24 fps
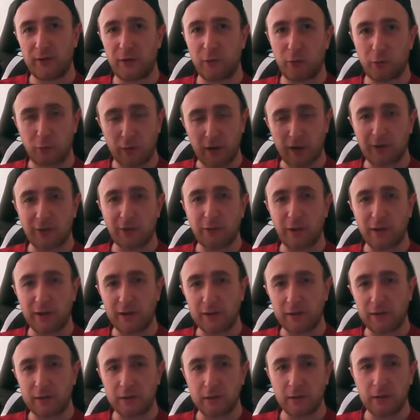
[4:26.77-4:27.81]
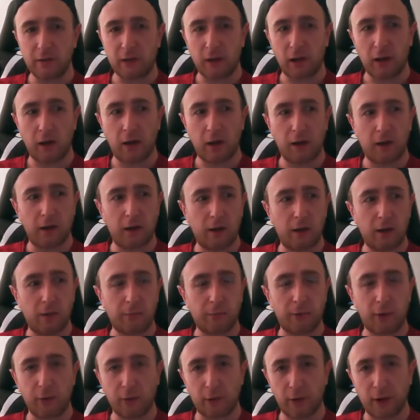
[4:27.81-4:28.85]
or rendering
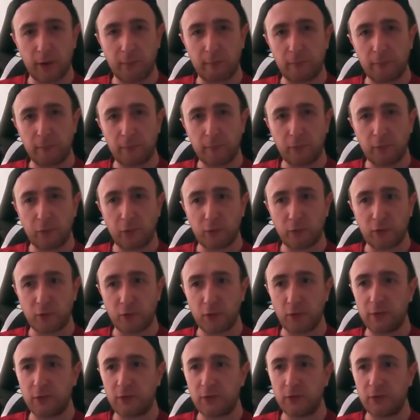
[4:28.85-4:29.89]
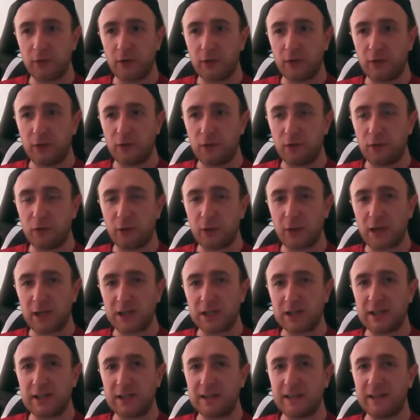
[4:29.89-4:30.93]
program of choice to
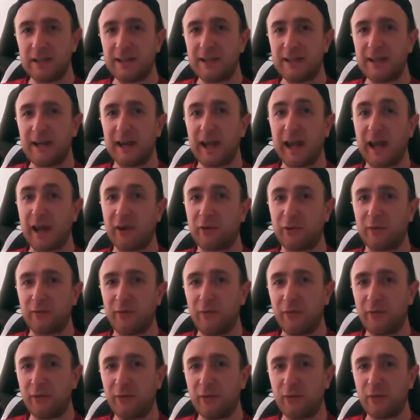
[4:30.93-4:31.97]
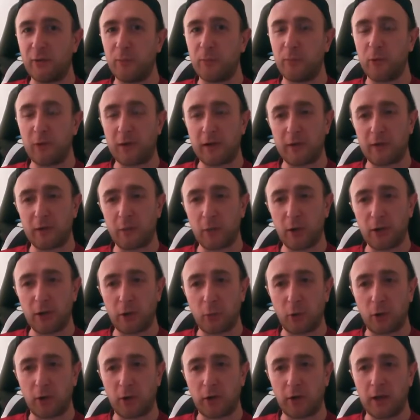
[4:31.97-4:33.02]
actually get it out of the system looking the way
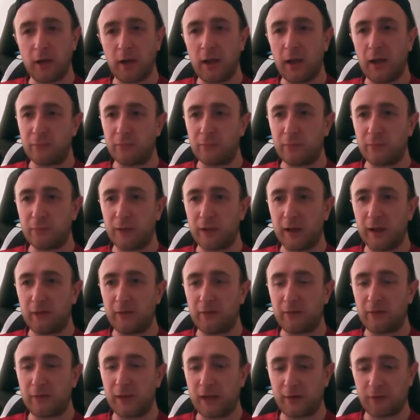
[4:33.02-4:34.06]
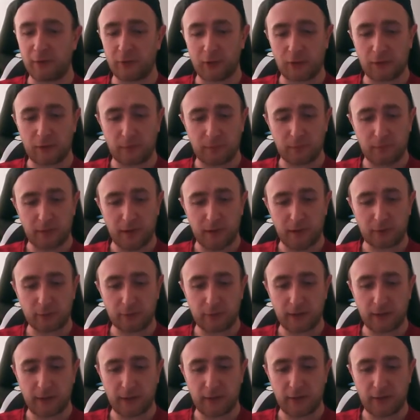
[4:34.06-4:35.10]
you want. As I'll be
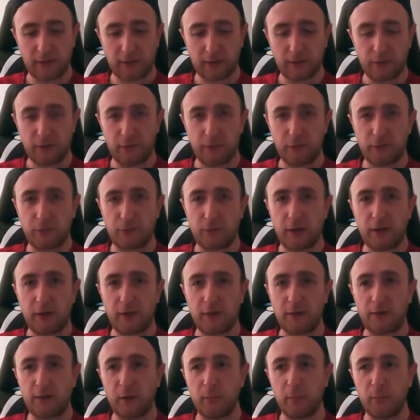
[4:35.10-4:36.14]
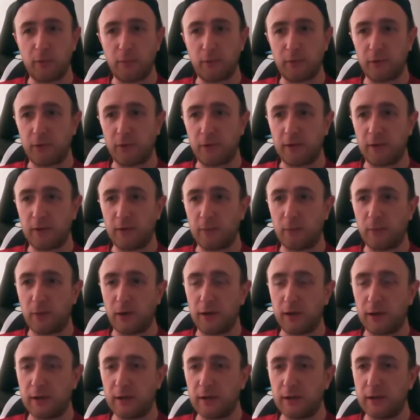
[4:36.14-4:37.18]
explaining, I use Cinema 4D as
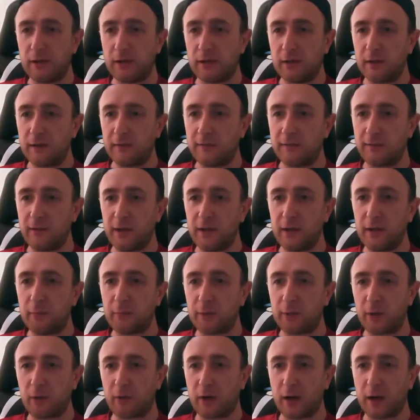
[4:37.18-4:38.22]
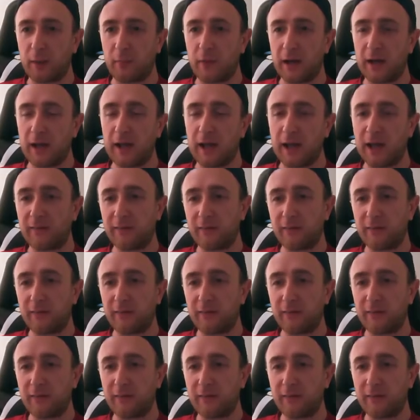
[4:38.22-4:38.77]
my 3D program, and it has